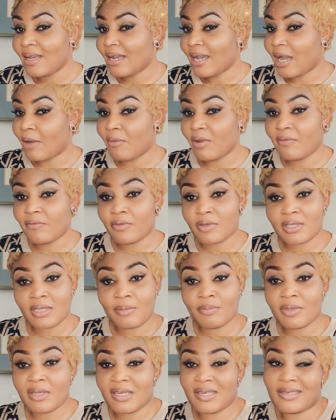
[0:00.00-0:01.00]
I went for
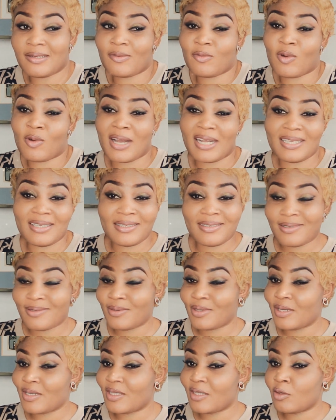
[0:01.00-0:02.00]
something quite
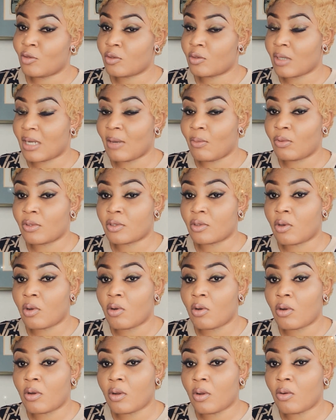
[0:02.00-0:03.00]
serious, so I was
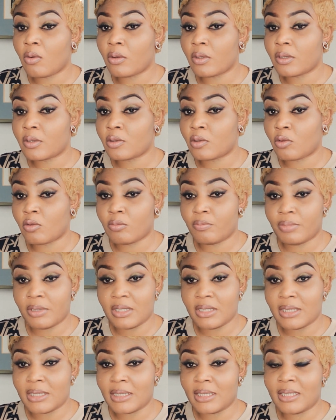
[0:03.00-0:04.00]
all so
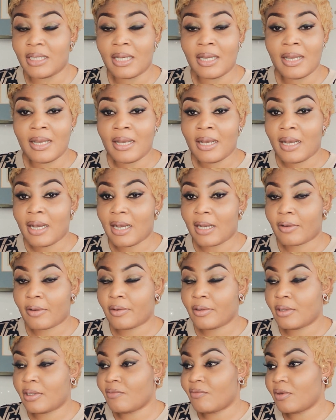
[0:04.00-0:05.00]
busy. I
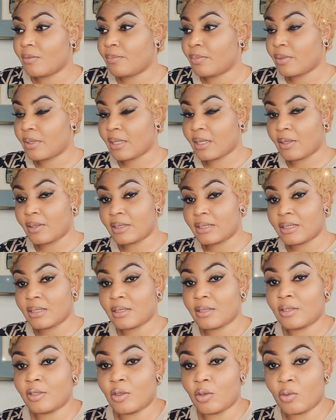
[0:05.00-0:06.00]
couldn't even put out
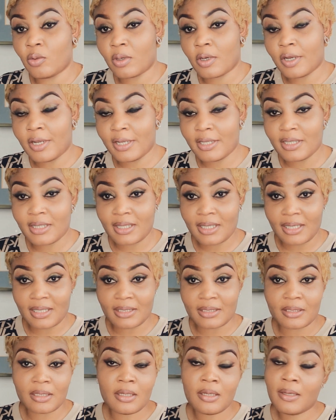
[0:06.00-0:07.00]
no content.